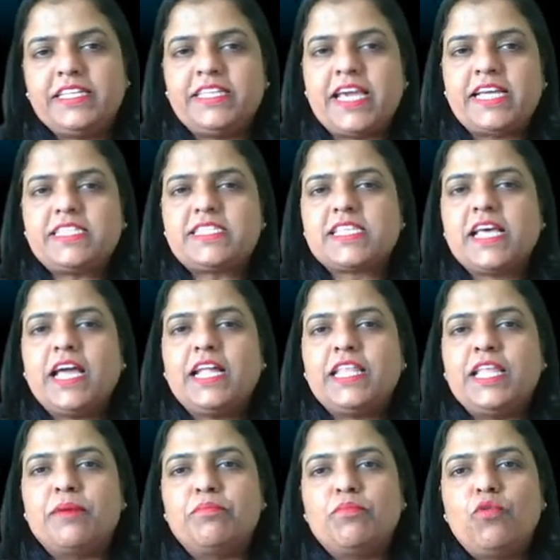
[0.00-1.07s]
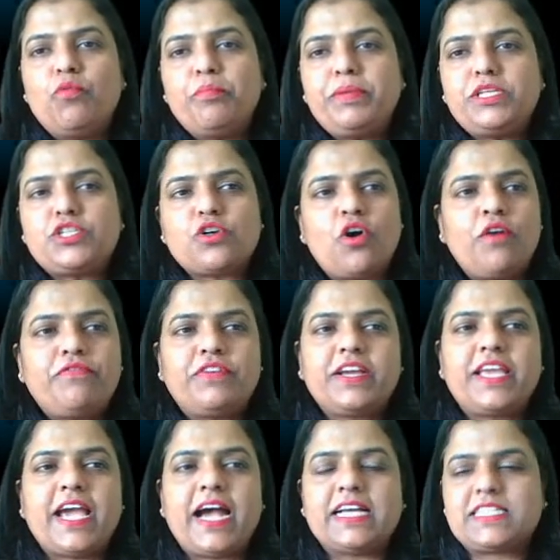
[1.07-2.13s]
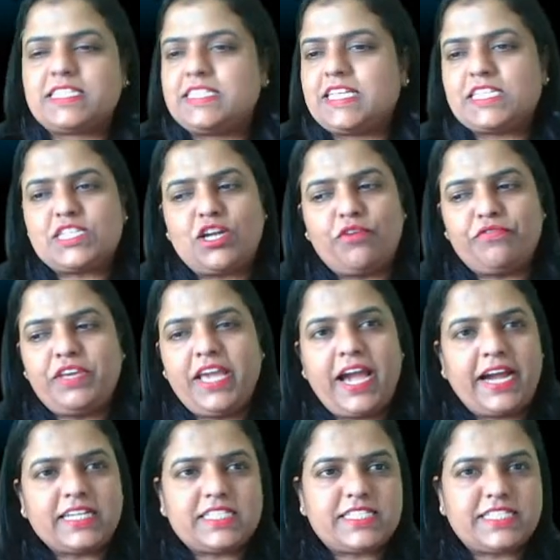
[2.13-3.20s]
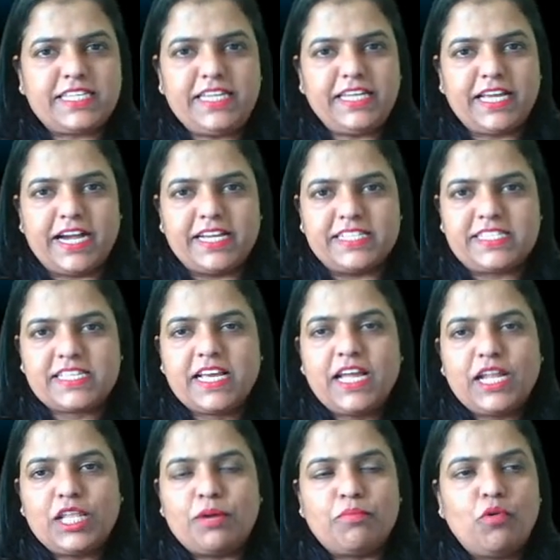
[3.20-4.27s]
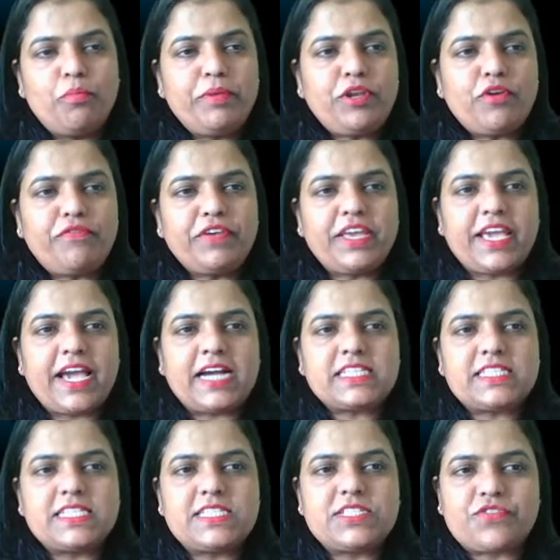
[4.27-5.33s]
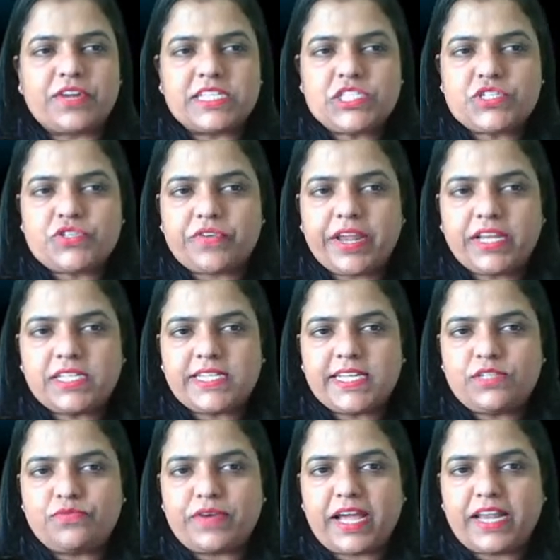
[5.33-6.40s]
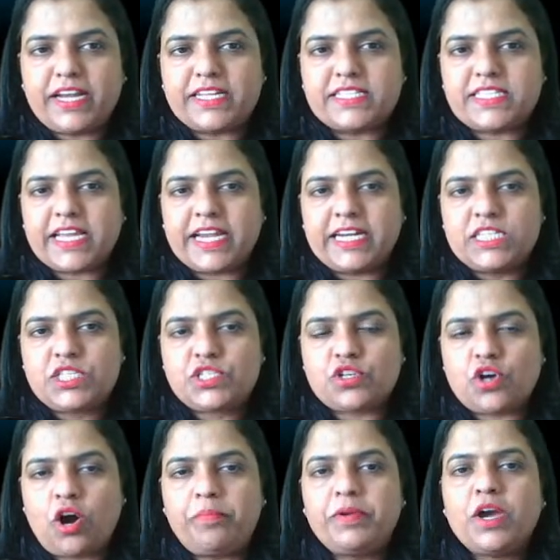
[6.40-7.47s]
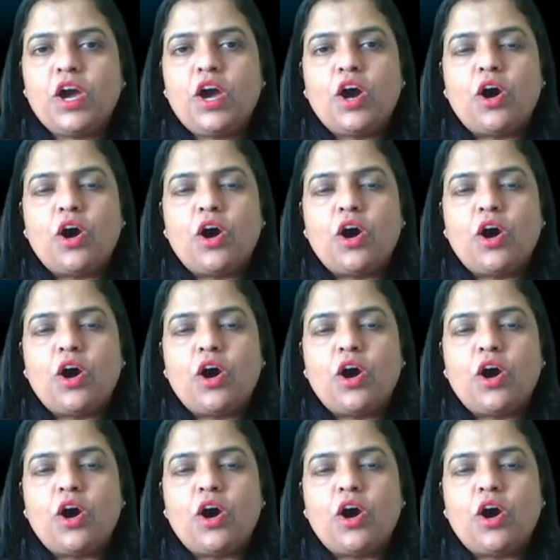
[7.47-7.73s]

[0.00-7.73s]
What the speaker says: Yes, the movement of a gas, just now we had seen, guys, the movement of a gas is restricted when it is adsorbed